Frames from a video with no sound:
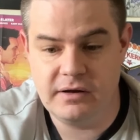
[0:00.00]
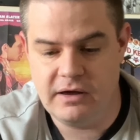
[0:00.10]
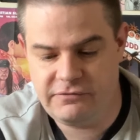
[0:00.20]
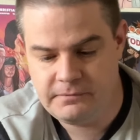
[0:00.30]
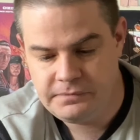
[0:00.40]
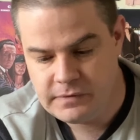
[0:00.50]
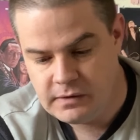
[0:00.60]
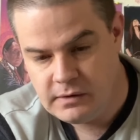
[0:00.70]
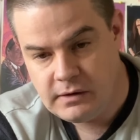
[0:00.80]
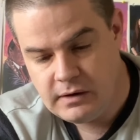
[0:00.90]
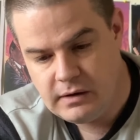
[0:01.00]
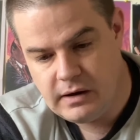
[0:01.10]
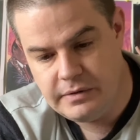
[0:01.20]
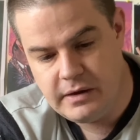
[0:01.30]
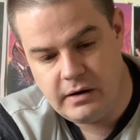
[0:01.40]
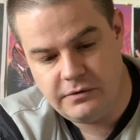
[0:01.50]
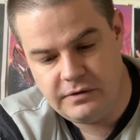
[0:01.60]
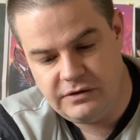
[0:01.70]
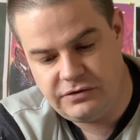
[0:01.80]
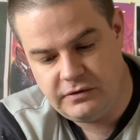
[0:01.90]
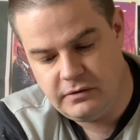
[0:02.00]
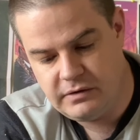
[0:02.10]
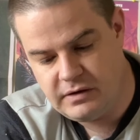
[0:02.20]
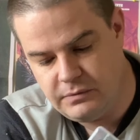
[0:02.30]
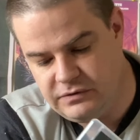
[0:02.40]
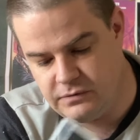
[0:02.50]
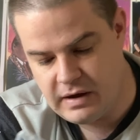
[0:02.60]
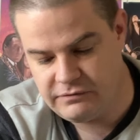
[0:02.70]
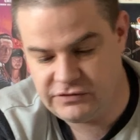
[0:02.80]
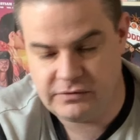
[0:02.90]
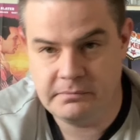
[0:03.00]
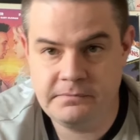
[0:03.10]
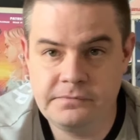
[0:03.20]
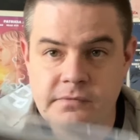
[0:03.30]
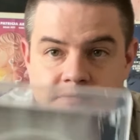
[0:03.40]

enough. And then underneath here, again, we do have some